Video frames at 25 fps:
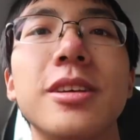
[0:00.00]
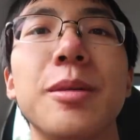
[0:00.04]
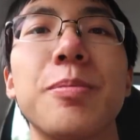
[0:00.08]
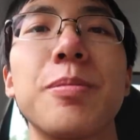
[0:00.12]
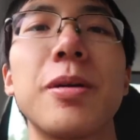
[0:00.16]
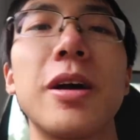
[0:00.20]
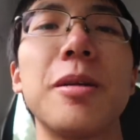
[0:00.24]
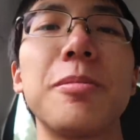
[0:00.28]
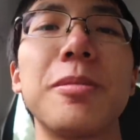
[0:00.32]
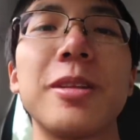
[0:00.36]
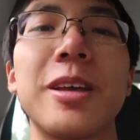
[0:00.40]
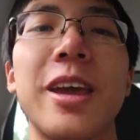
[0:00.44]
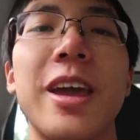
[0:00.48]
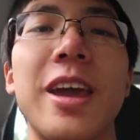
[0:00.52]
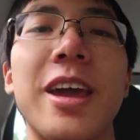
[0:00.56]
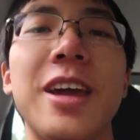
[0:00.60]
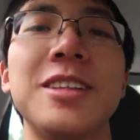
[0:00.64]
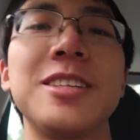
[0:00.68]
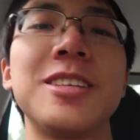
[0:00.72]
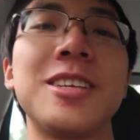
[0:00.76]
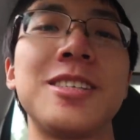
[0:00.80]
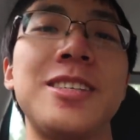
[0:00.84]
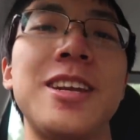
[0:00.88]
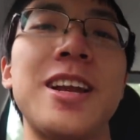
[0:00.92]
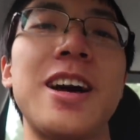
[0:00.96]
He probably
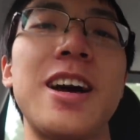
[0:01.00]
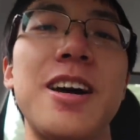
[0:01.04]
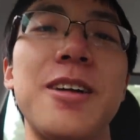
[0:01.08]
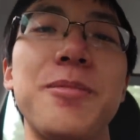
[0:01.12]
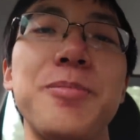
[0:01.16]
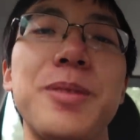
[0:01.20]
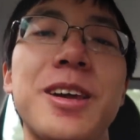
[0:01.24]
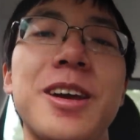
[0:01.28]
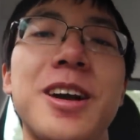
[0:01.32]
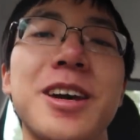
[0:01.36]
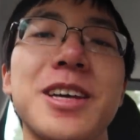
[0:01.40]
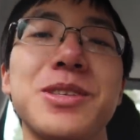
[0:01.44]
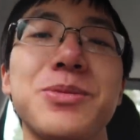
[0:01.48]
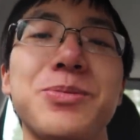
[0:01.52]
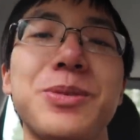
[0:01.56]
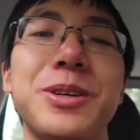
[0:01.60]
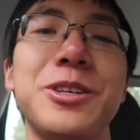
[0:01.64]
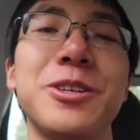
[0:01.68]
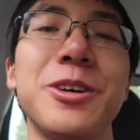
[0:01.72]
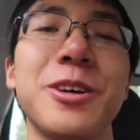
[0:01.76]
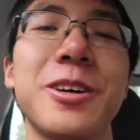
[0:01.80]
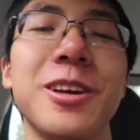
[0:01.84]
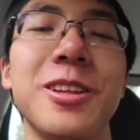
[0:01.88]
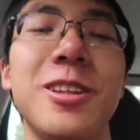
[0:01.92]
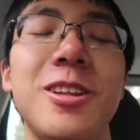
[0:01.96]
hates us now because we
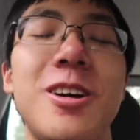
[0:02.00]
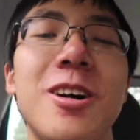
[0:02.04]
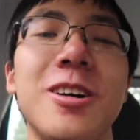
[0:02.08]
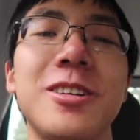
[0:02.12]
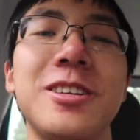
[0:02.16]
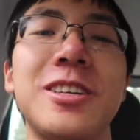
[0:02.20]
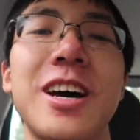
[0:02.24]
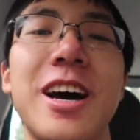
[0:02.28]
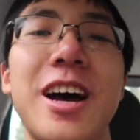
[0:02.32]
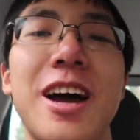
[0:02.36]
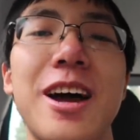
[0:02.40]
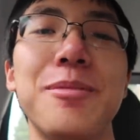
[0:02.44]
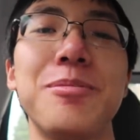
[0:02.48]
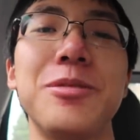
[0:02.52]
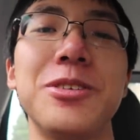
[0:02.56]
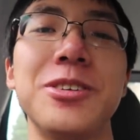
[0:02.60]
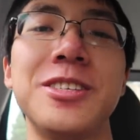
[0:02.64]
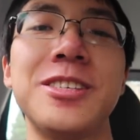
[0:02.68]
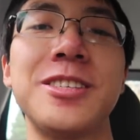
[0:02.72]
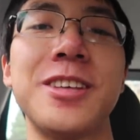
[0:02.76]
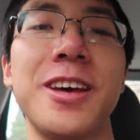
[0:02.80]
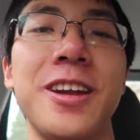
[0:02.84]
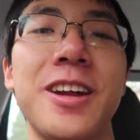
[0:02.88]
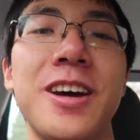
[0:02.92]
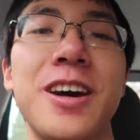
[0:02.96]
took a long time to
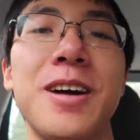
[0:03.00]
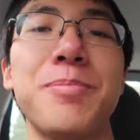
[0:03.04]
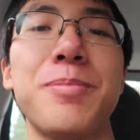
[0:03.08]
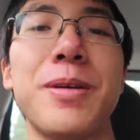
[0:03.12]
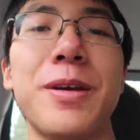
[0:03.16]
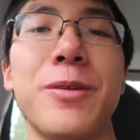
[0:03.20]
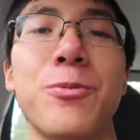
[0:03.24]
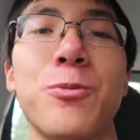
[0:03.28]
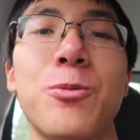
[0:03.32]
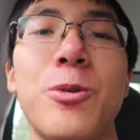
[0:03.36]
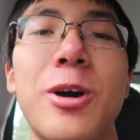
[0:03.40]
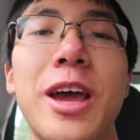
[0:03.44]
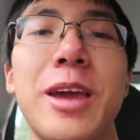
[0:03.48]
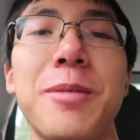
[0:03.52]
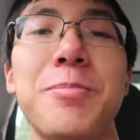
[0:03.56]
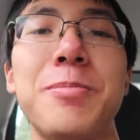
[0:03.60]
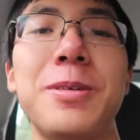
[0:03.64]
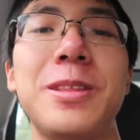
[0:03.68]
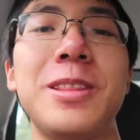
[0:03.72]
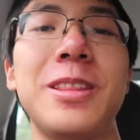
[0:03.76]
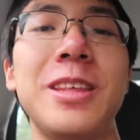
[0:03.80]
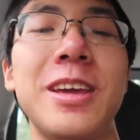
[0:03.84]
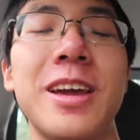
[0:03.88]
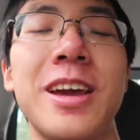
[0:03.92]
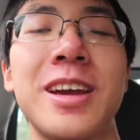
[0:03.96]
set up and wipe
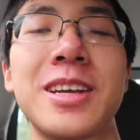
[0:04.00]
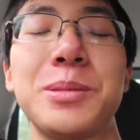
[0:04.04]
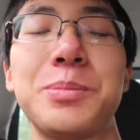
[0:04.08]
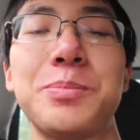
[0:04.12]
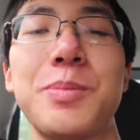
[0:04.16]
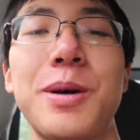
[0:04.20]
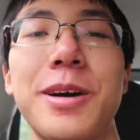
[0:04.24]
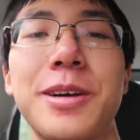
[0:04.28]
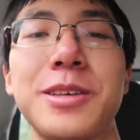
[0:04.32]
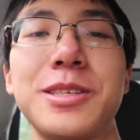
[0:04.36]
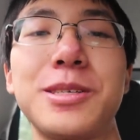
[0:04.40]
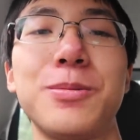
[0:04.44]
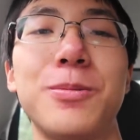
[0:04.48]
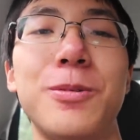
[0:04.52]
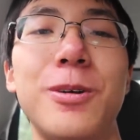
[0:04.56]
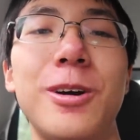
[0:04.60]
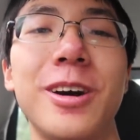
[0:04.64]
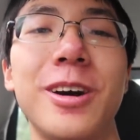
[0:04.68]
the Xbox